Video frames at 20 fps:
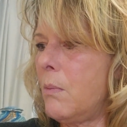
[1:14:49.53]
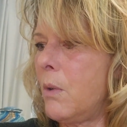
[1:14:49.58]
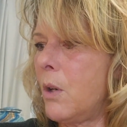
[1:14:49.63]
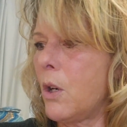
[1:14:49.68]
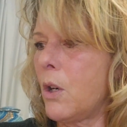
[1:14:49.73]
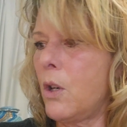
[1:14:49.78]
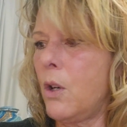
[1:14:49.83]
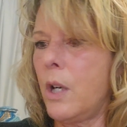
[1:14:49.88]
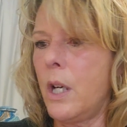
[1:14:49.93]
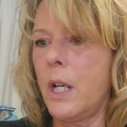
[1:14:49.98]

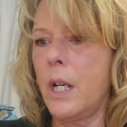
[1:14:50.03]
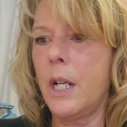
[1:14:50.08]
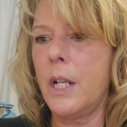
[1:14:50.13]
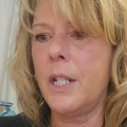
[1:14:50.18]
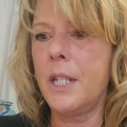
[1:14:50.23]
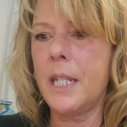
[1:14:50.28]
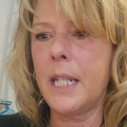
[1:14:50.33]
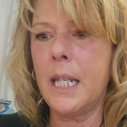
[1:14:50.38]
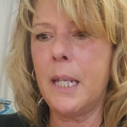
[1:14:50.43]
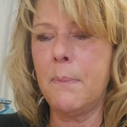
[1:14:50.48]
We're
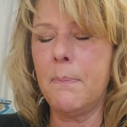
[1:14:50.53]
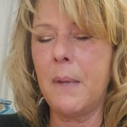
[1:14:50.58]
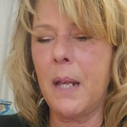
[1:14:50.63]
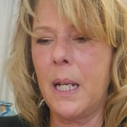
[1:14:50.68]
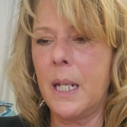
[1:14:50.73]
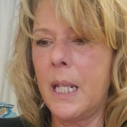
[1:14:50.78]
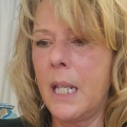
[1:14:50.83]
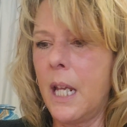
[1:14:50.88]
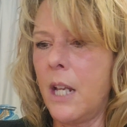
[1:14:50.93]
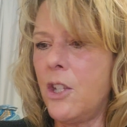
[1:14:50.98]
going to keep
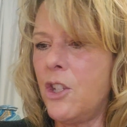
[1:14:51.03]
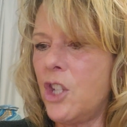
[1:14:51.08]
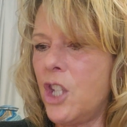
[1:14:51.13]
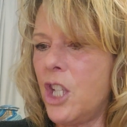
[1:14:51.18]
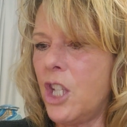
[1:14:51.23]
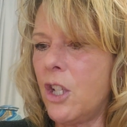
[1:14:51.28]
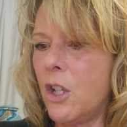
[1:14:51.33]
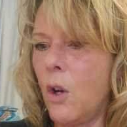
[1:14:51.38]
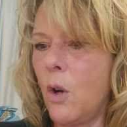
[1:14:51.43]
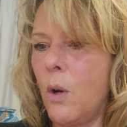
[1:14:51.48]
that
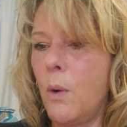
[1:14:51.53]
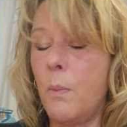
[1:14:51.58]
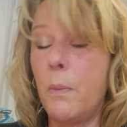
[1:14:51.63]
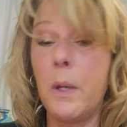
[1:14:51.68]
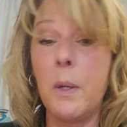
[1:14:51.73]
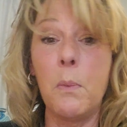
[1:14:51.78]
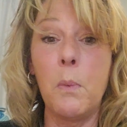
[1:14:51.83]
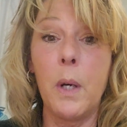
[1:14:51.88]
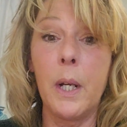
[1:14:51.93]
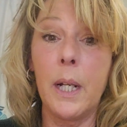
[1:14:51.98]
EKG going.
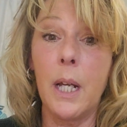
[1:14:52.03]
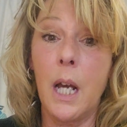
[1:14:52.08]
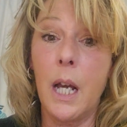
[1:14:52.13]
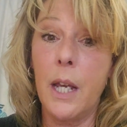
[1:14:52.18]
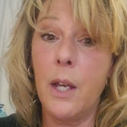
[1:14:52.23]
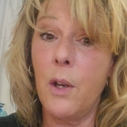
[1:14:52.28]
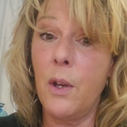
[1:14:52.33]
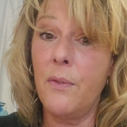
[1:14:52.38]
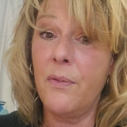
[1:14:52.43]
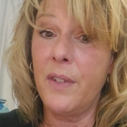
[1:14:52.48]
We want
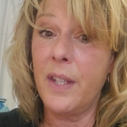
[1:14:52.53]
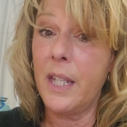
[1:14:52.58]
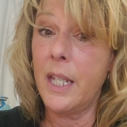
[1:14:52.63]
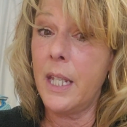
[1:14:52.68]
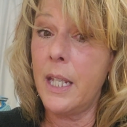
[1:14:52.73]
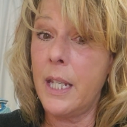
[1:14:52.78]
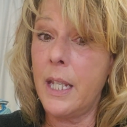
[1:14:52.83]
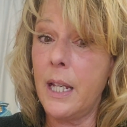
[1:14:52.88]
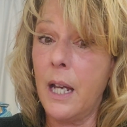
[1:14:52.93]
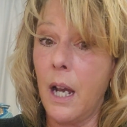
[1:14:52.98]

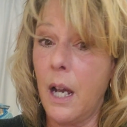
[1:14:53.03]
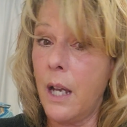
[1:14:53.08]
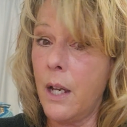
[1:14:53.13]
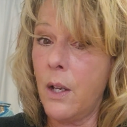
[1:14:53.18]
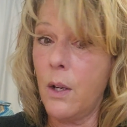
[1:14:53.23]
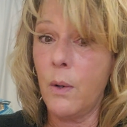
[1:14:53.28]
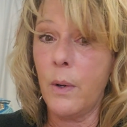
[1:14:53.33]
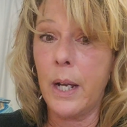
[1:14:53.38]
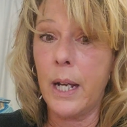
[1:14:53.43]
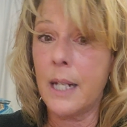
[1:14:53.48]
IV,
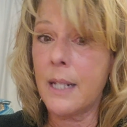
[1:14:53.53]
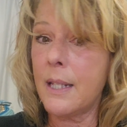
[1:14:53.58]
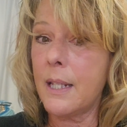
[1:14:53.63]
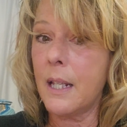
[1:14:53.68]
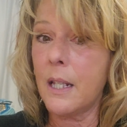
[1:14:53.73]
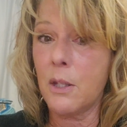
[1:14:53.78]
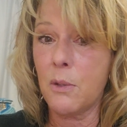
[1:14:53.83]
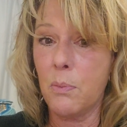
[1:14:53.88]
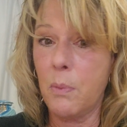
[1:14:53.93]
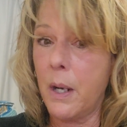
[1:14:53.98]
IO
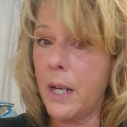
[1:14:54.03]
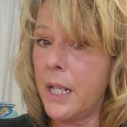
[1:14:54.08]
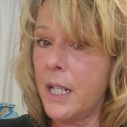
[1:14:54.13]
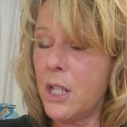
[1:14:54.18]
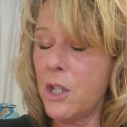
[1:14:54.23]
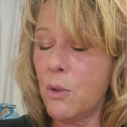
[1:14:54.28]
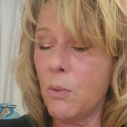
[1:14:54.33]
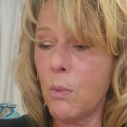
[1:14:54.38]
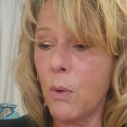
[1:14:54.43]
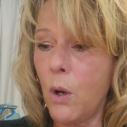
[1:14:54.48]
access ready
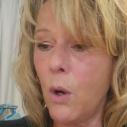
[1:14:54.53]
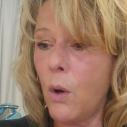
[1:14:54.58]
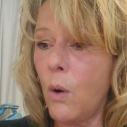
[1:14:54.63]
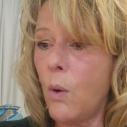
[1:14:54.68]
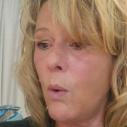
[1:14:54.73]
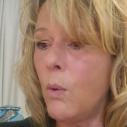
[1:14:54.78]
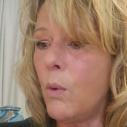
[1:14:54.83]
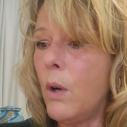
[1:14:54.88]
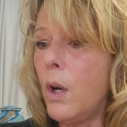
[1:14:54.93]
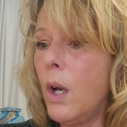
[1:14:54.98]
to
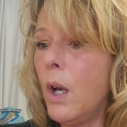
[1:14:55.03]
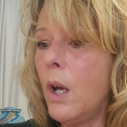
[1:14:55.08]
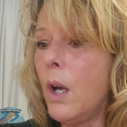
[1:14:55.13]
roll.